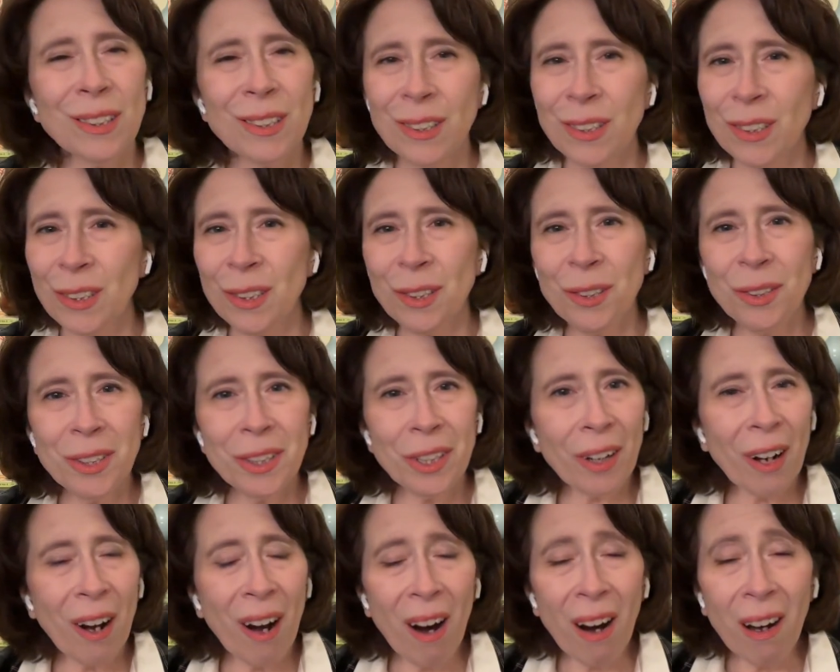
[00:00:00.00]
to your
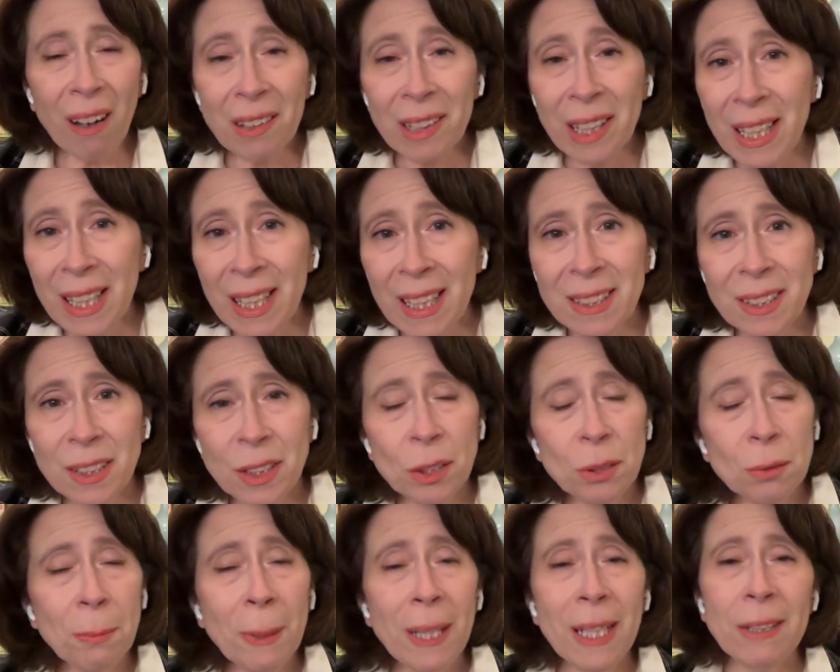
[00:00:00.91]
colleagues
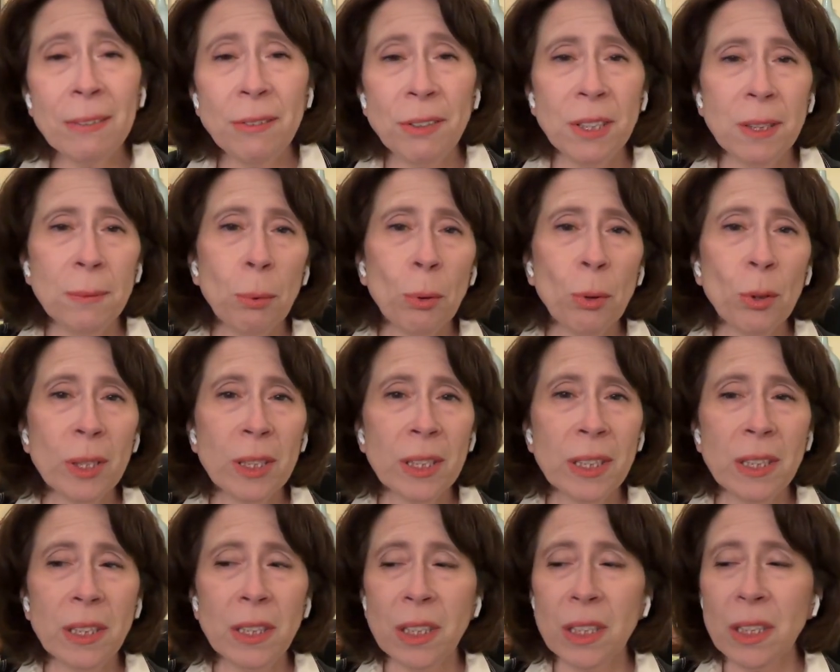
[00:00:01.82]
who may have
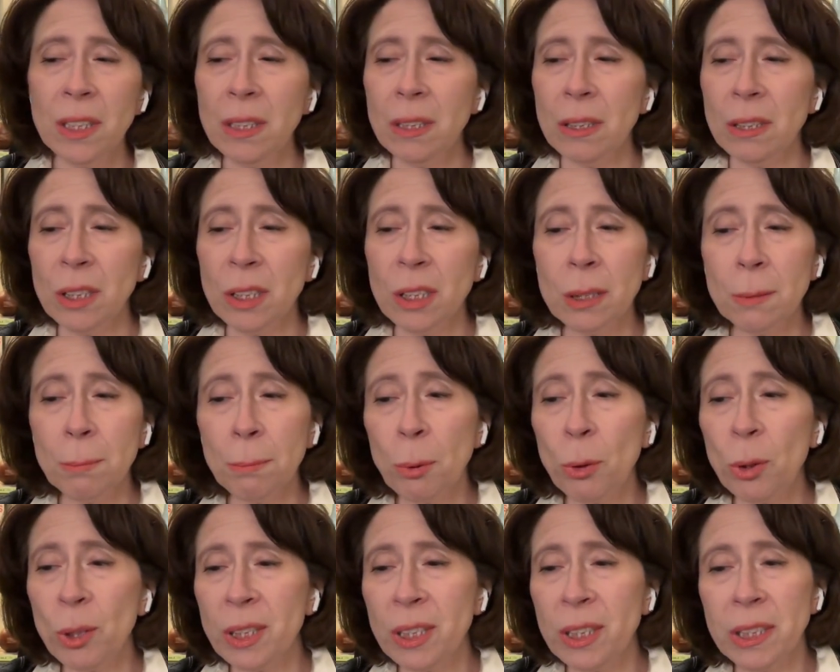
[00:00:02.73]

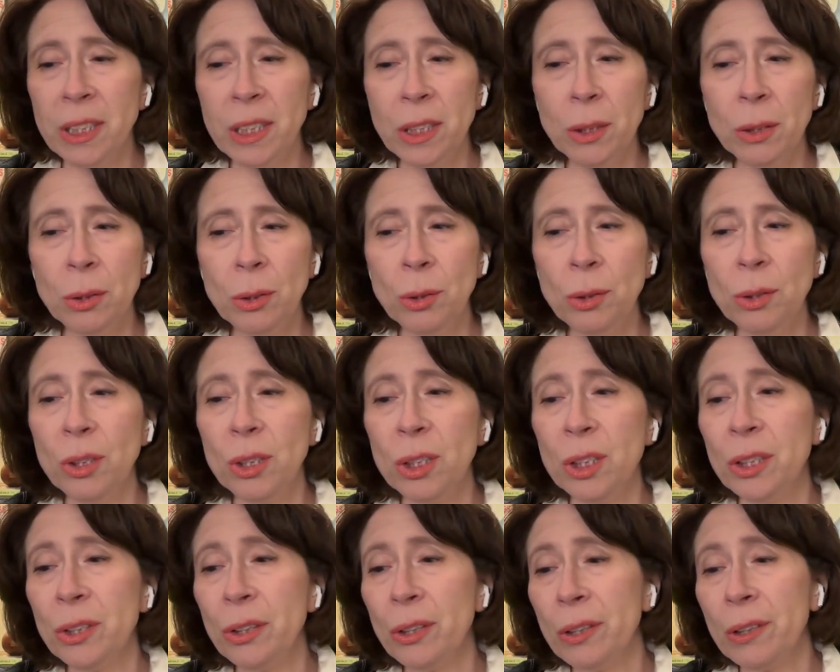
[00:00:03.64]
supported you, to
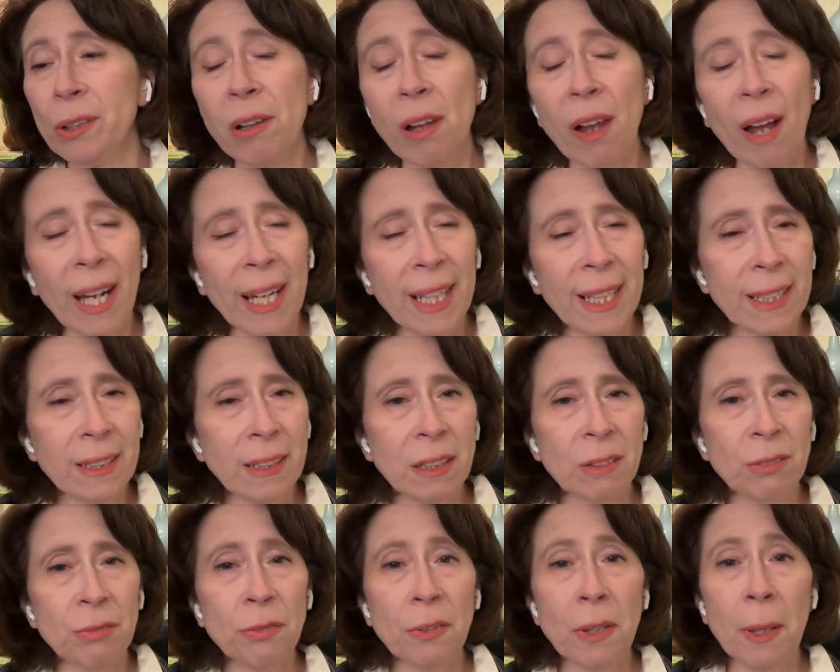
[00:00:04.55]
your
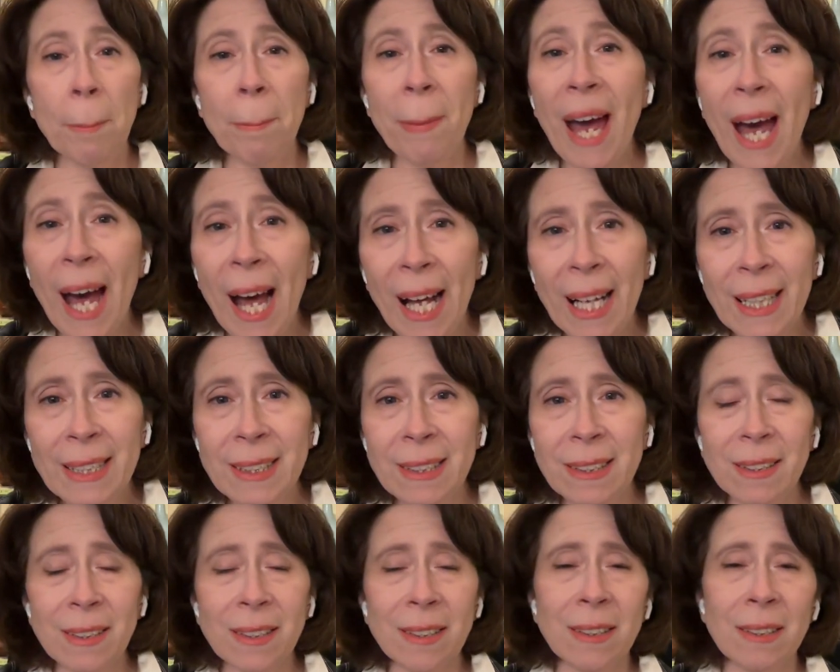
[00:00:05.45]
clients from the
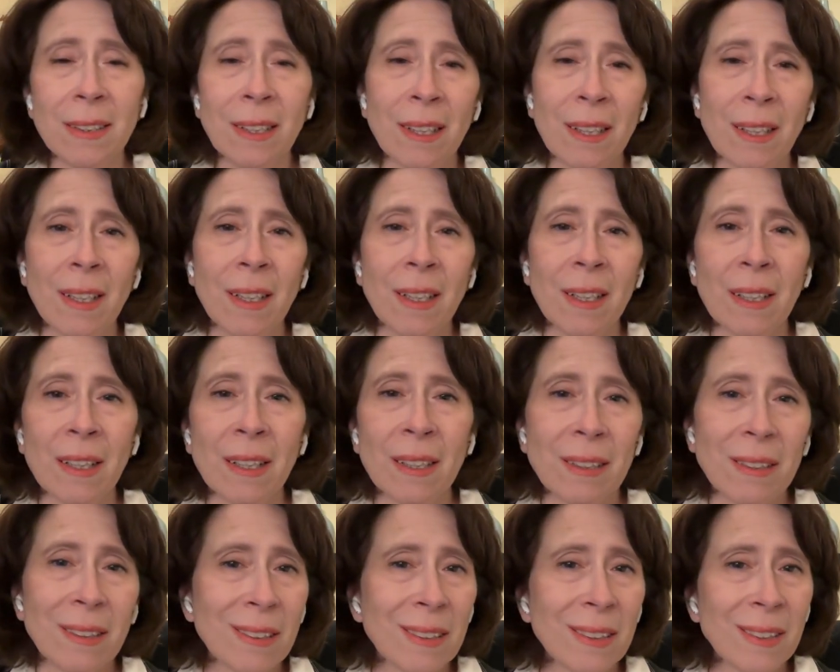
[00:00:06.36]
past,
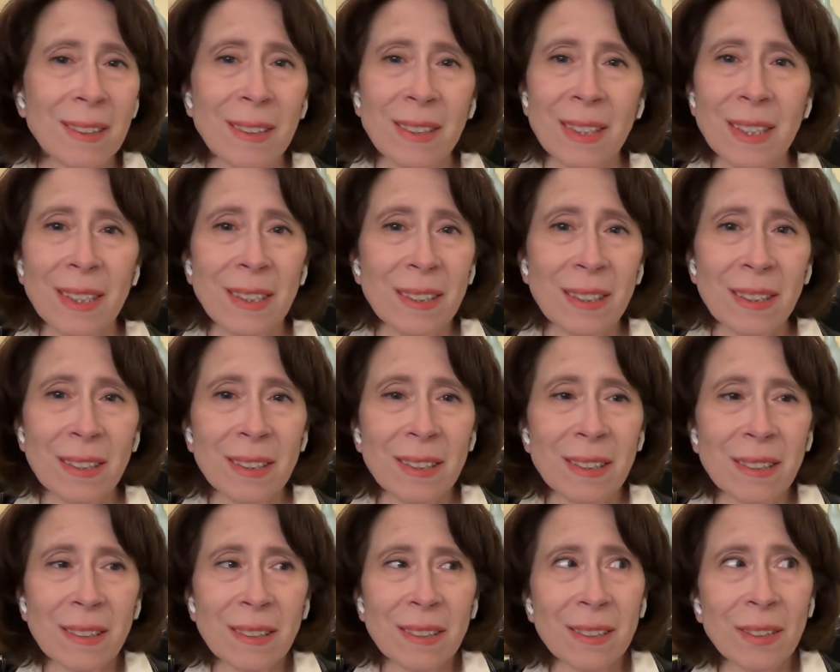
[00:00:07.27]
it's just
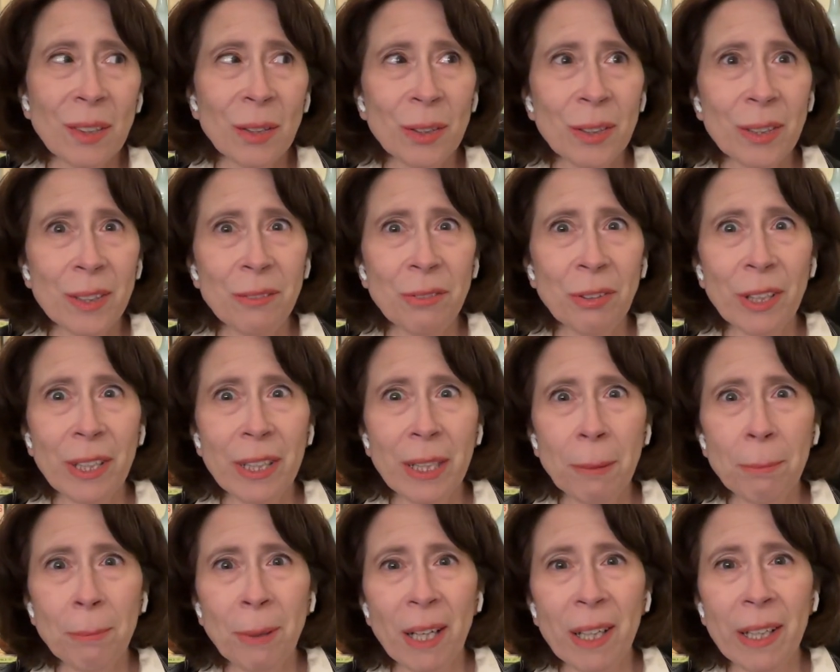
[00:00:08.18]
no good for
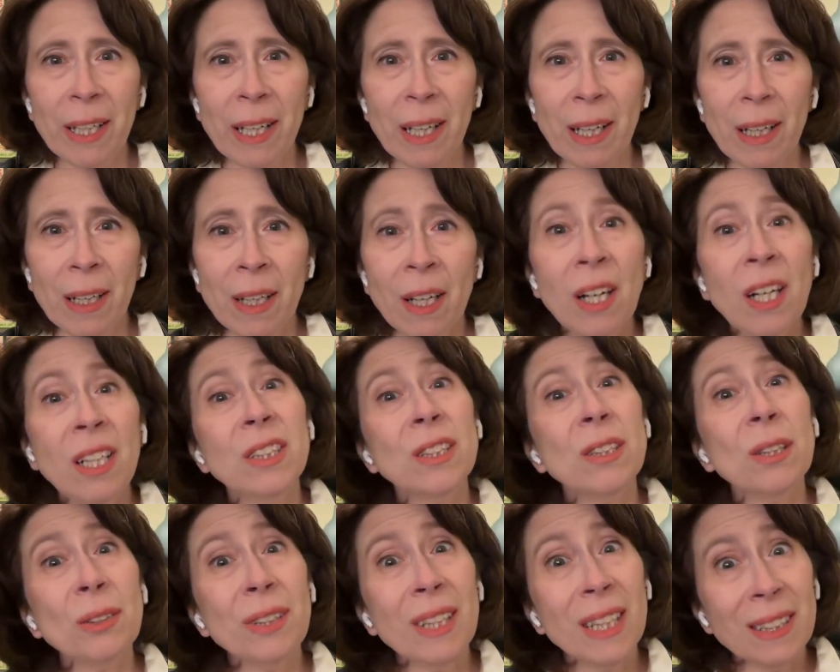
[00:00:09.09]
anybody.
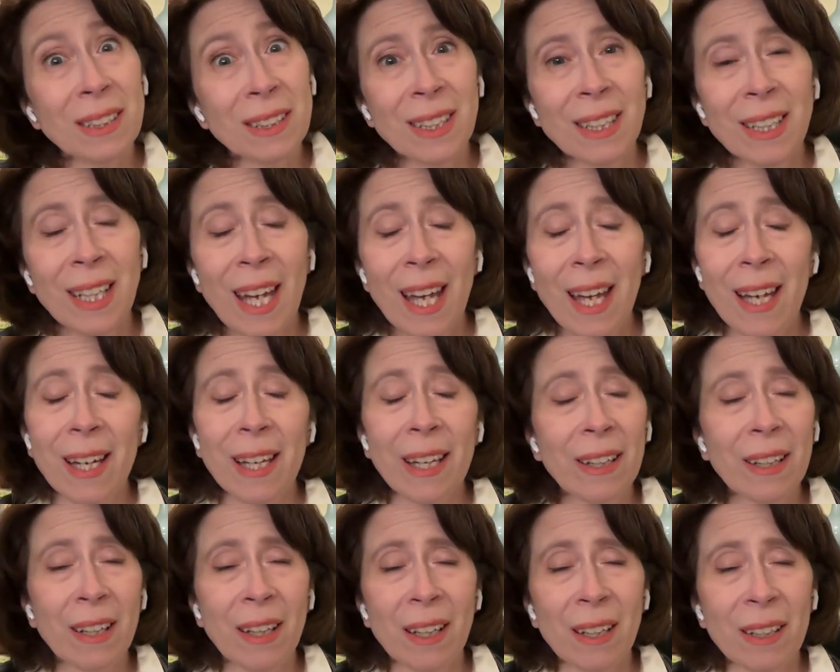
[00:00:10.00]
So that's
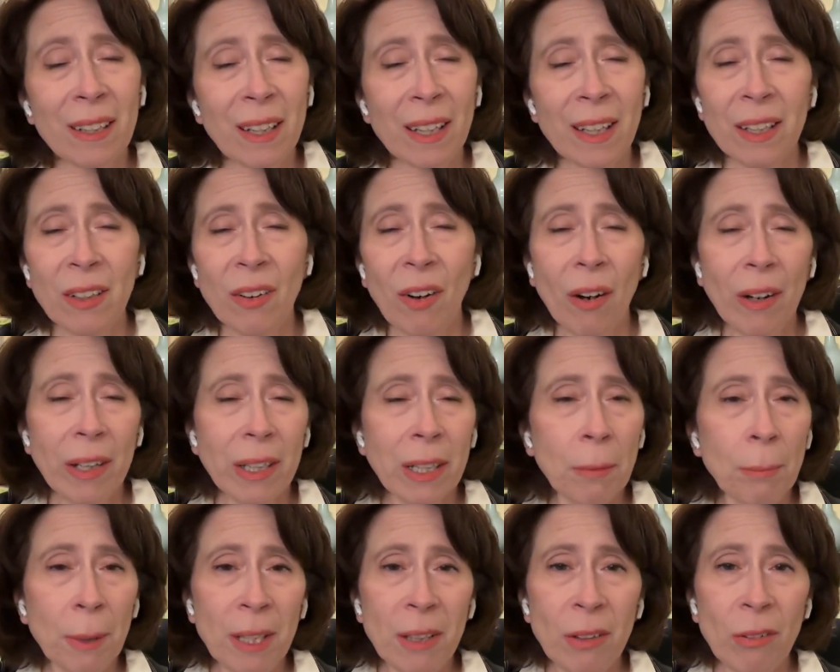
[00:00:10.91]
again an
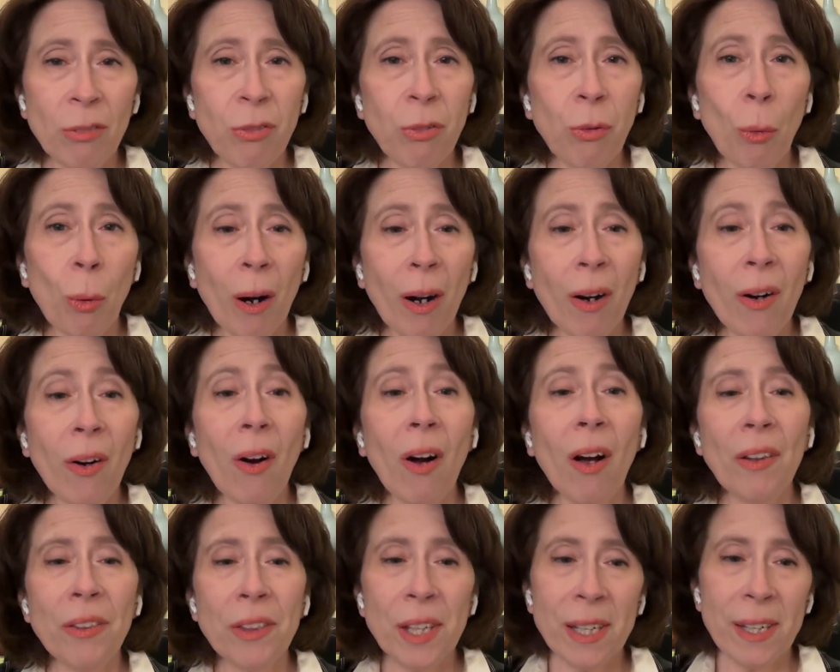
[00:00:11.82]
argument for
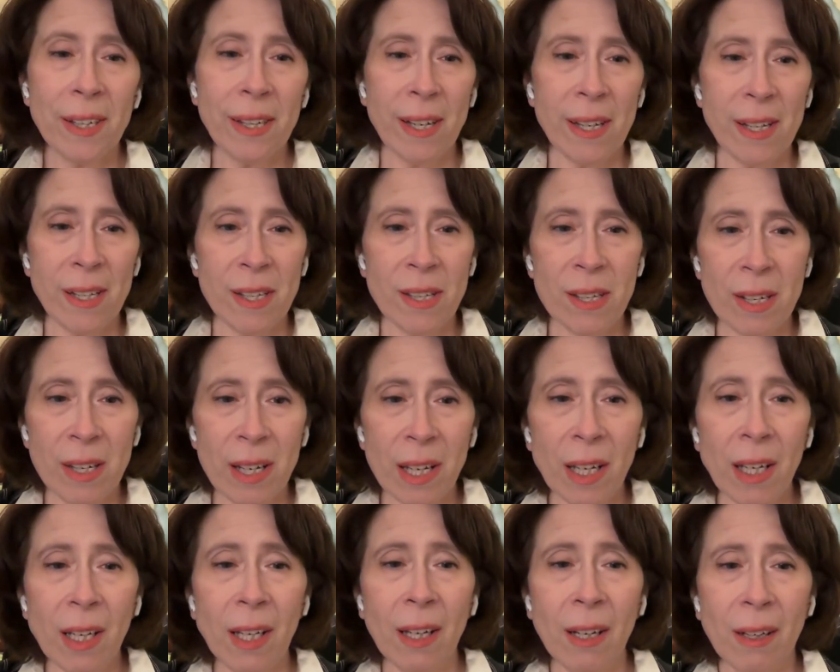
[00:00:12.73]

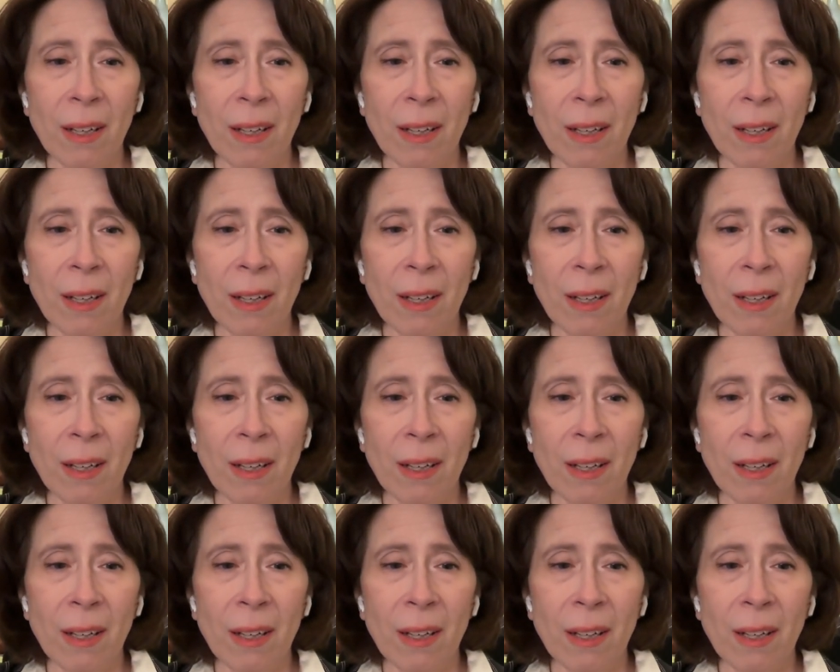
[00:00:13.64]
authenticity.